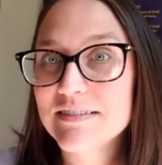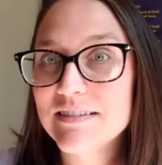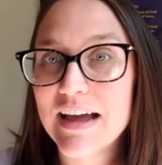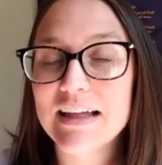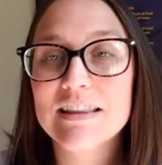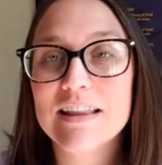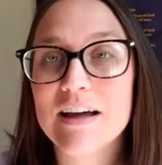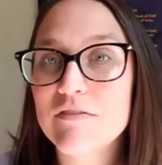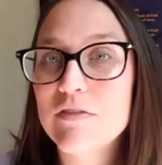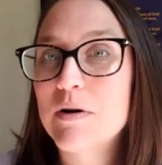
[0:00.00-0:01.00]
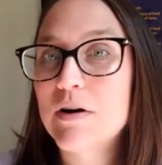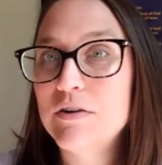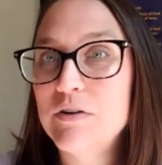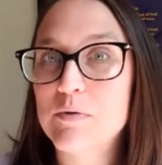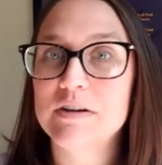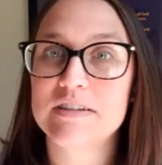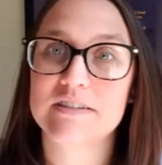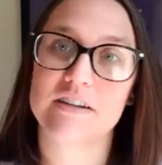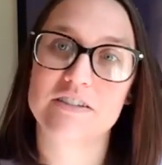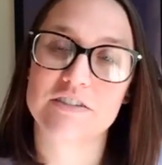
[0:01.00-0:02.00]
I love the one who always
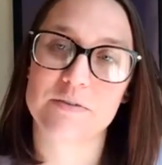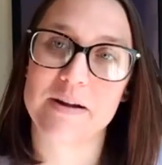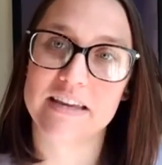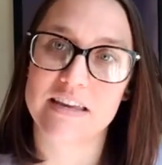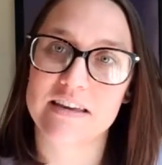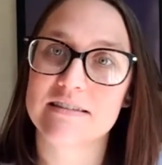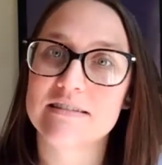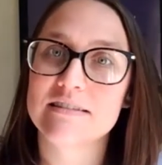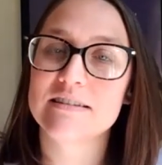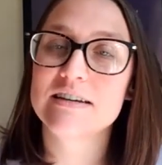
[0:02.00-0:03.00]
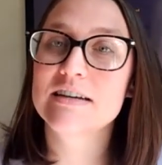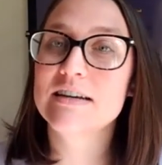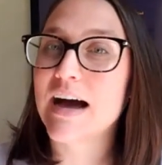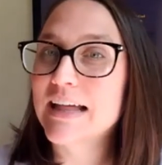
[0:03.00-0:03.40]
touches the right keys. I